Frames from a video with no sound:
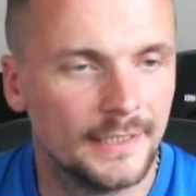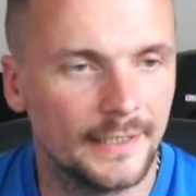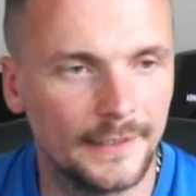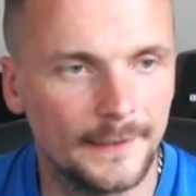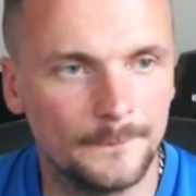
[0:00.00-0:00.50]

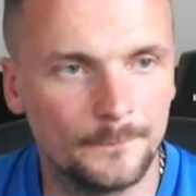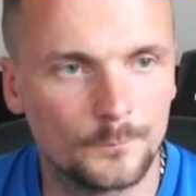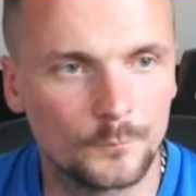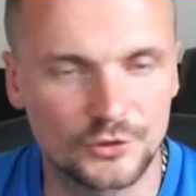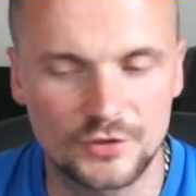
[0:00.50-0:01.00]

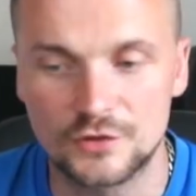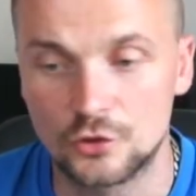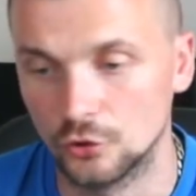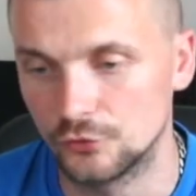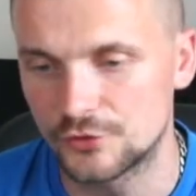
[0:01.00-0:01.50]
Which is
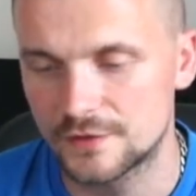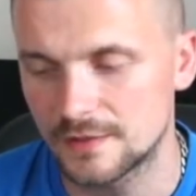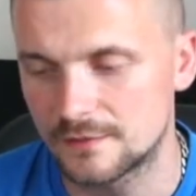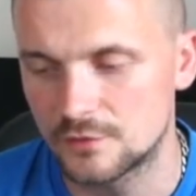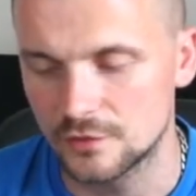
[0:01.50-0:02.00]
good just
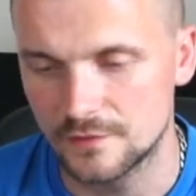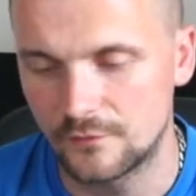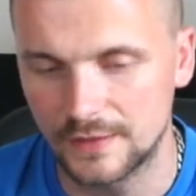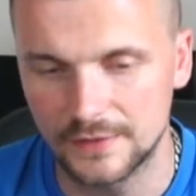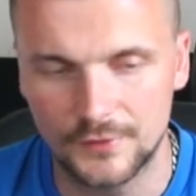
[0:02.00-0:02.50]
to
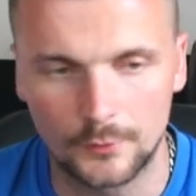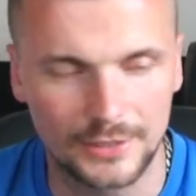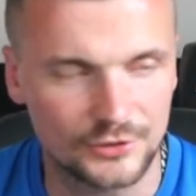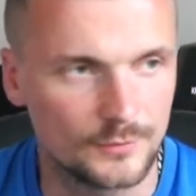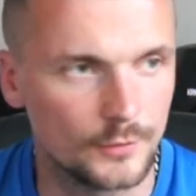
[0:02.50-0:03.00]
feel as though we're
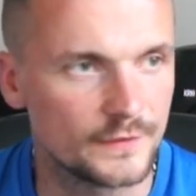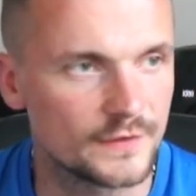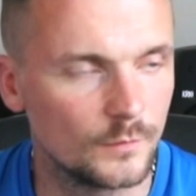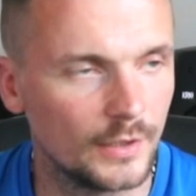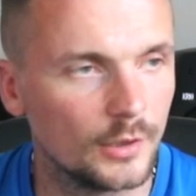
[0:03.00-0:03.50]
actually moving
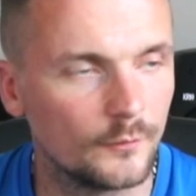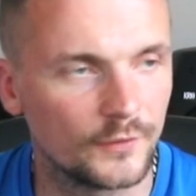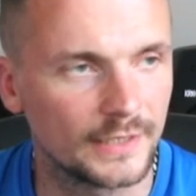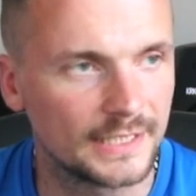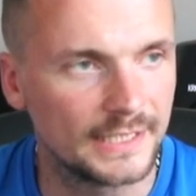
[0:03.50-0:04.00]
somewhere.
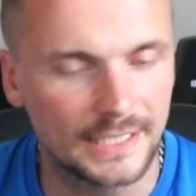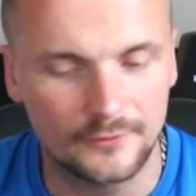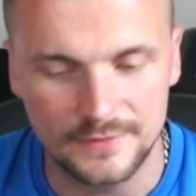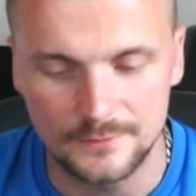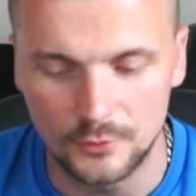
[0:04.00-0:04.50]
Hopefully Kinnear
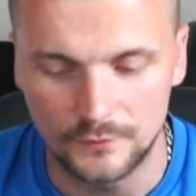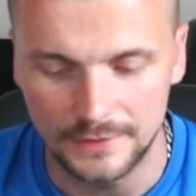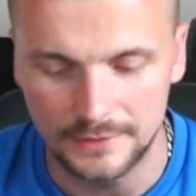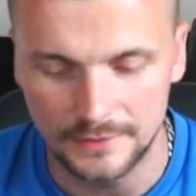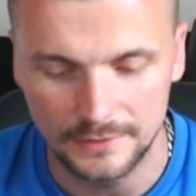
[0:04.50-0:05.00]
is moving